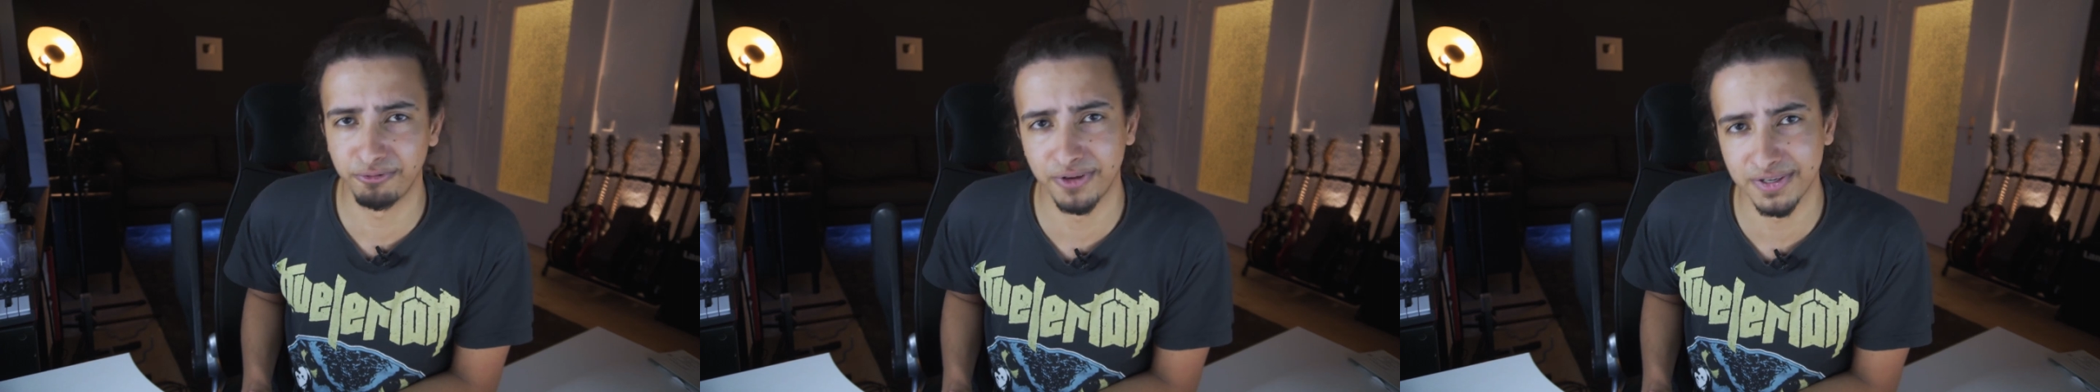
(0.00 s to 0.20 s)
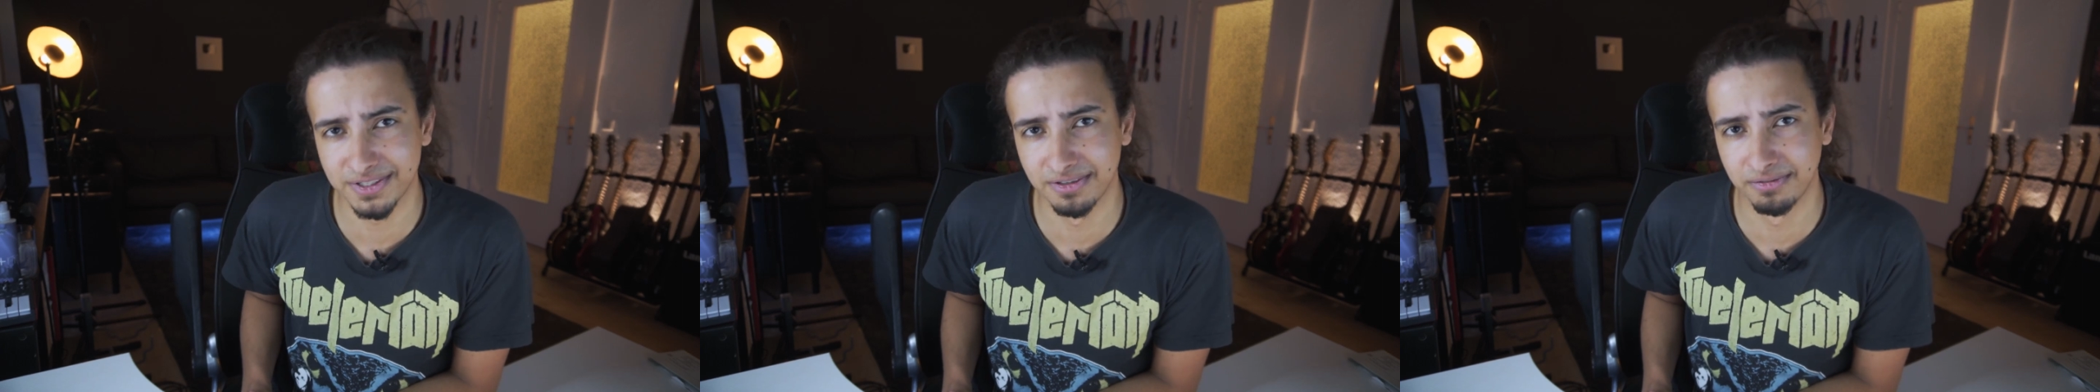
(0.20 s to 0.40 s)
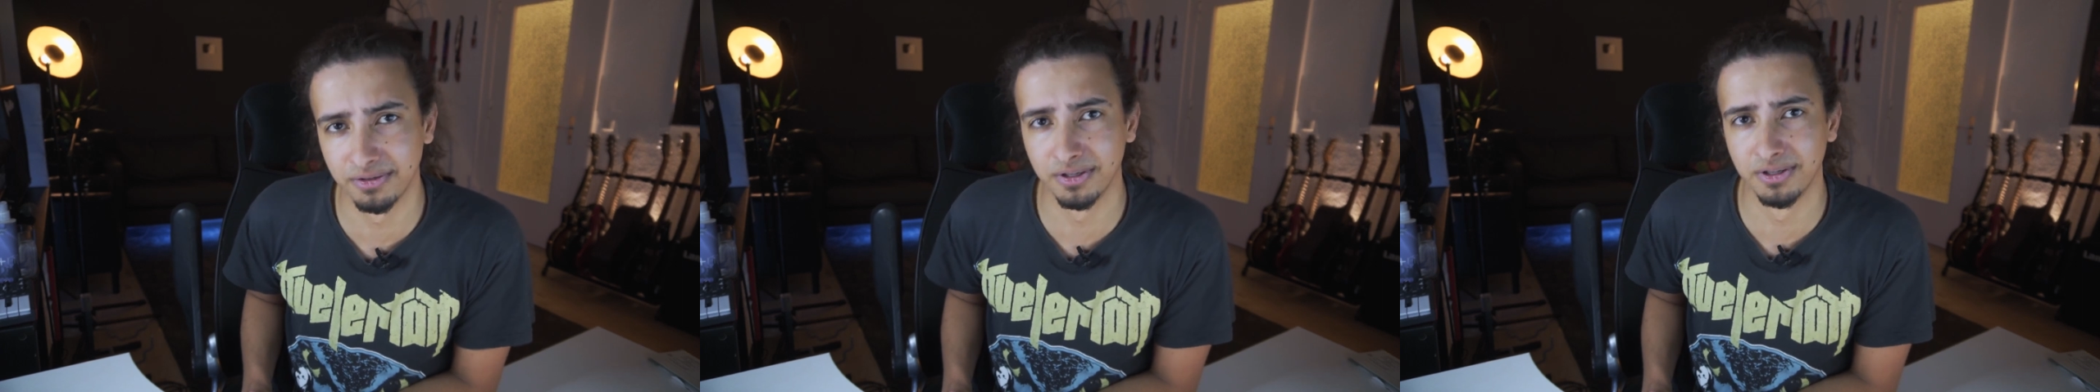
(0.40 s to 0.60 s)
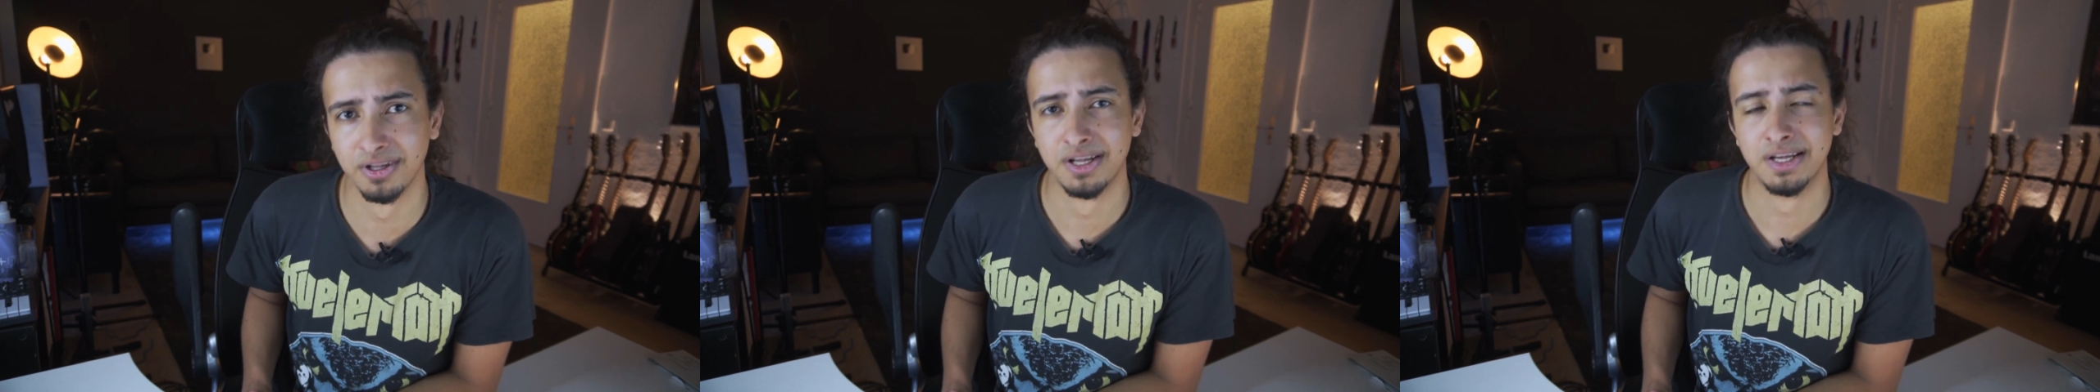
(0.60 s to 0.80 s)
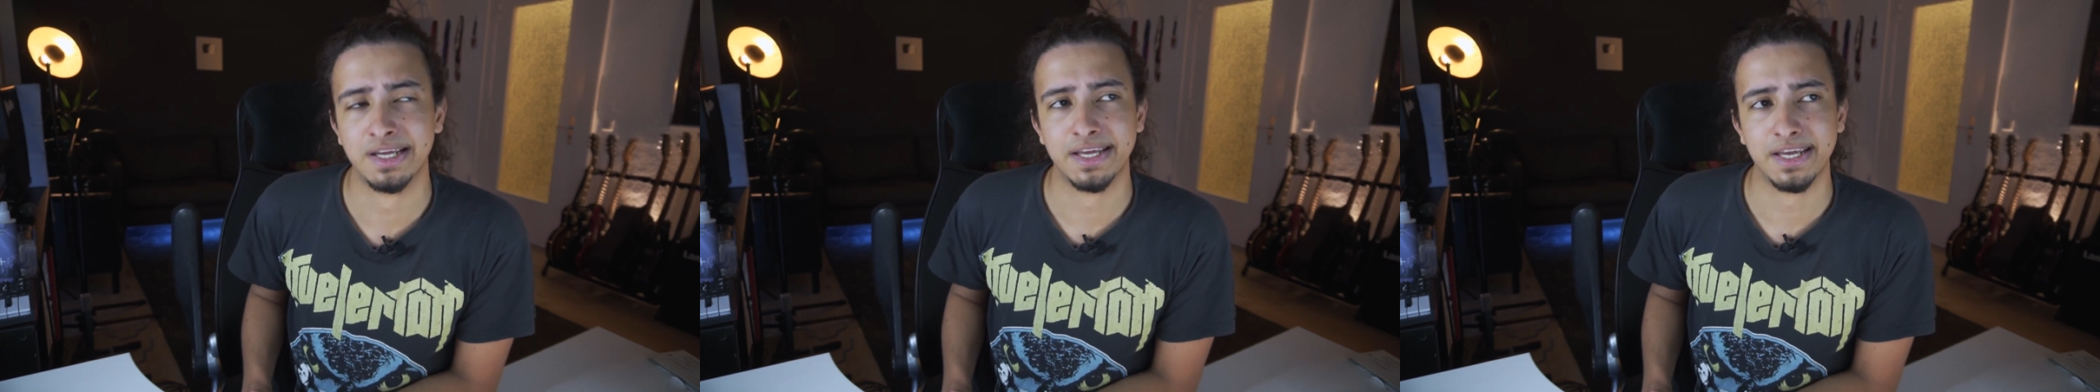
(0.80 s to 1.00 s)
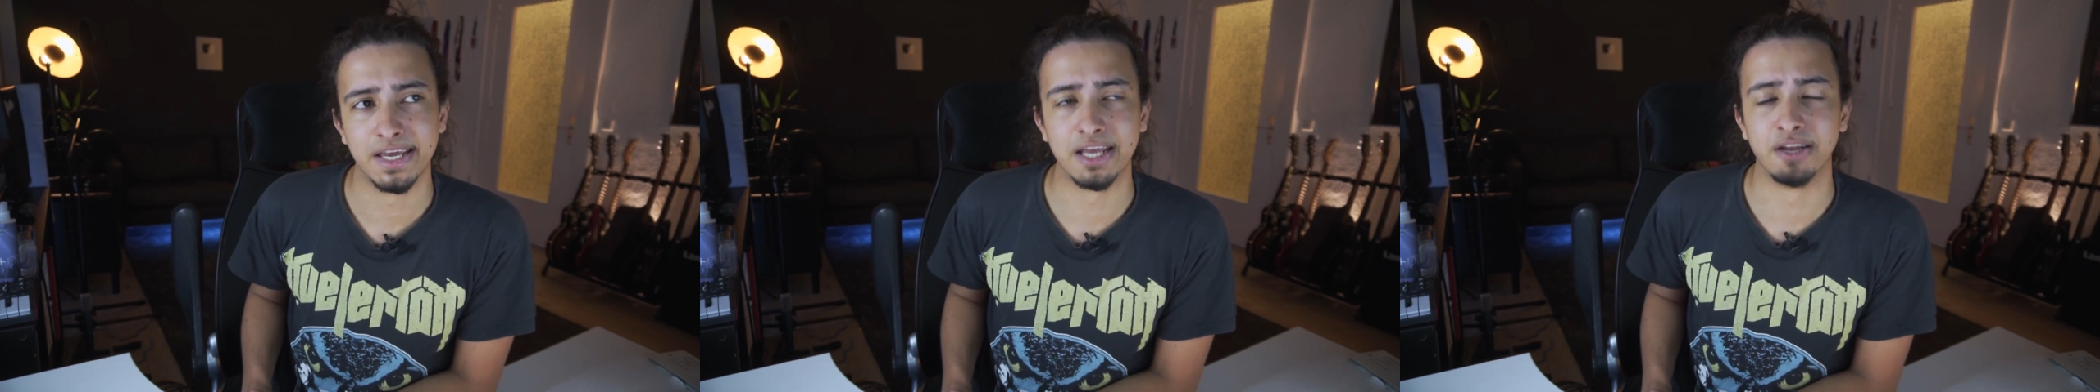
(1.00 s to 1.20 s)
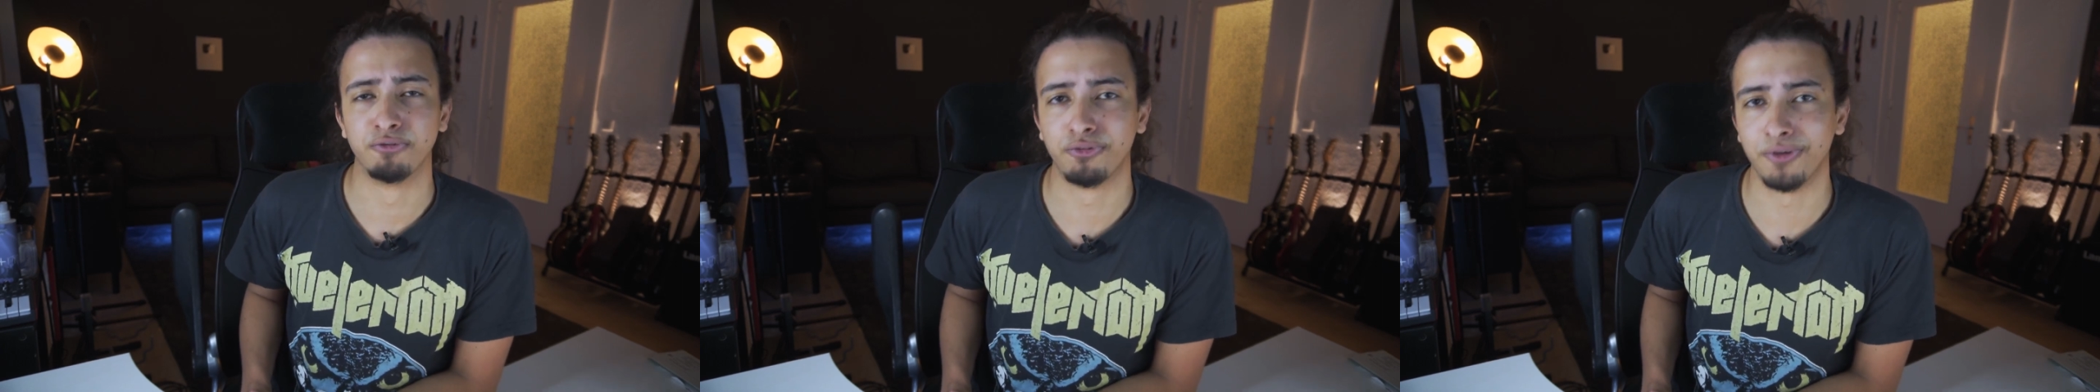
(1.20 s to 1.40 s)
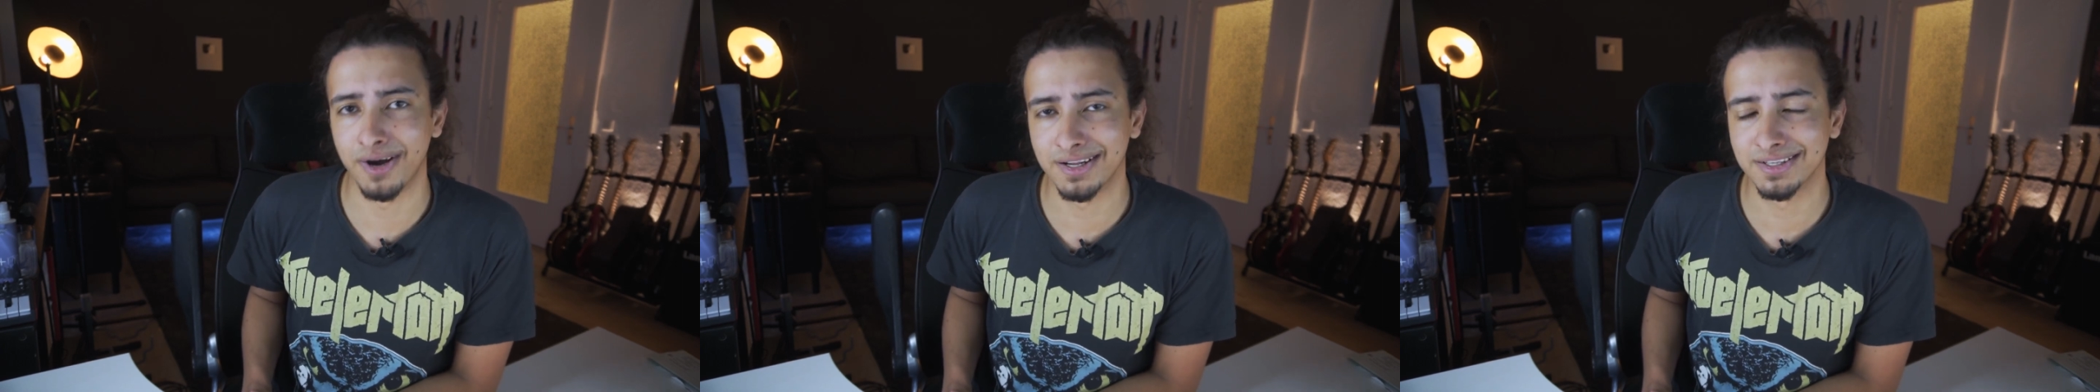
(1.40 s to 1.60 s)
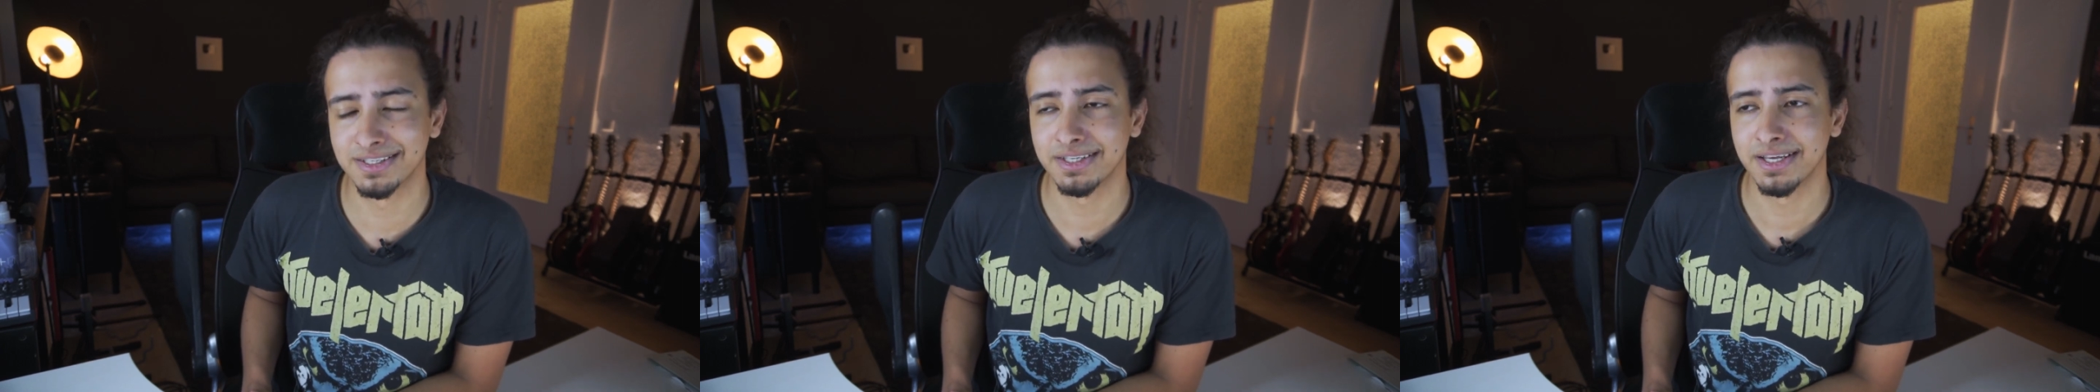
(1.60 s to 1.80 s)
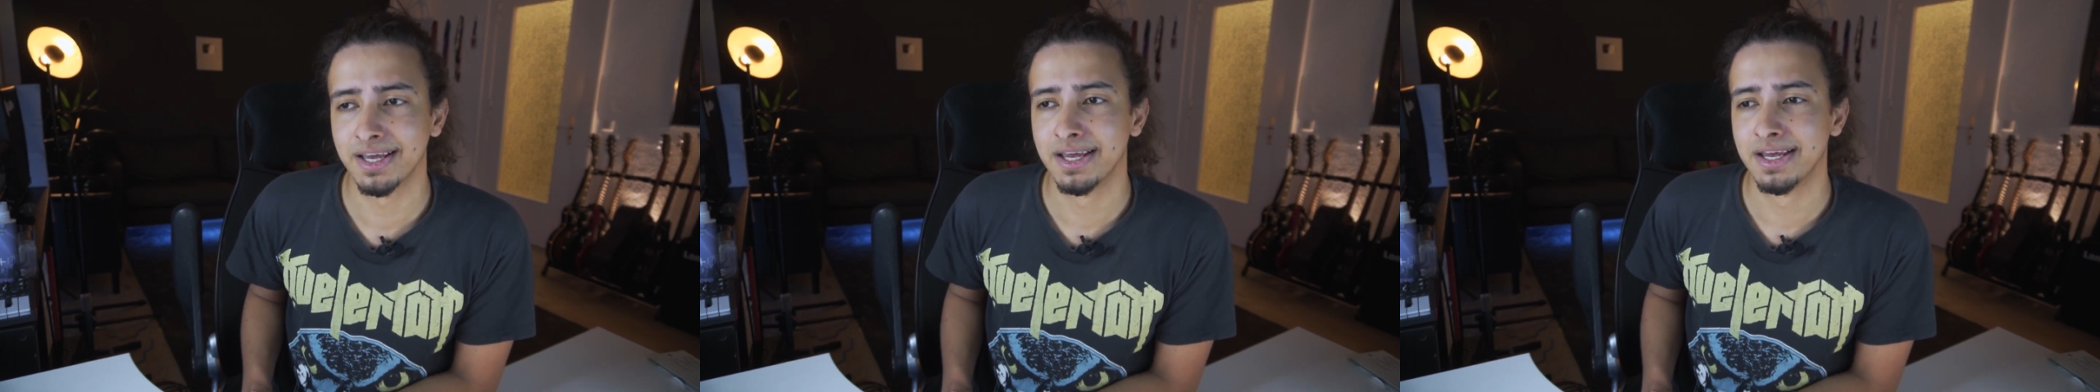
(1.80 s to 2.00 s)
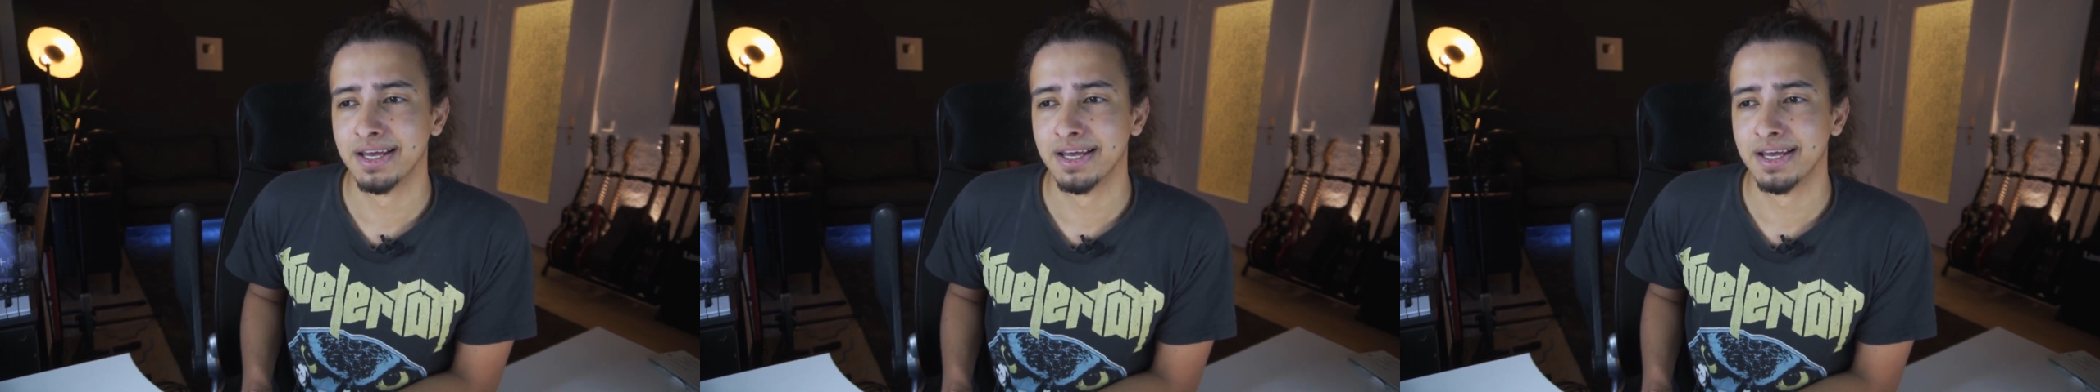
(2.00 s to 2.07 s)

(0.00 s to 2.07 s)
festival in France.